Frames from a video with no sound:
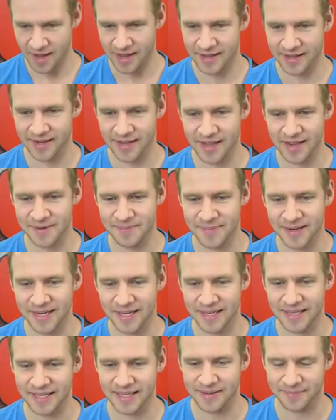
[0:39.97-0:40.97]
I
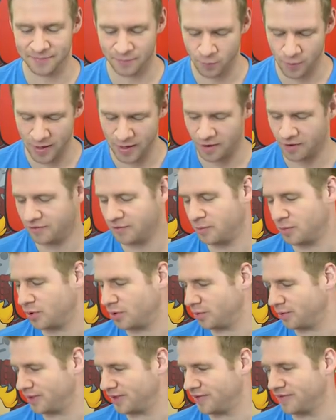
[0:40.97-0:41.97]
admittedly went
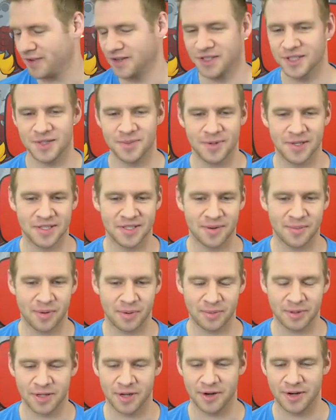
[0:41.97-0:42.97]
overboard with the fidget spinners. I
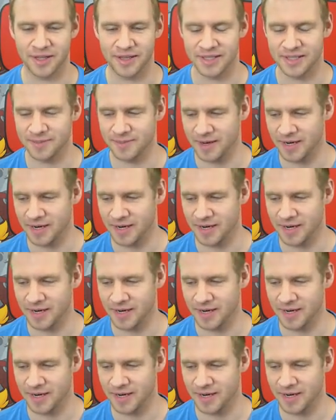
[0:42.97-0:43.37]
probably don't need this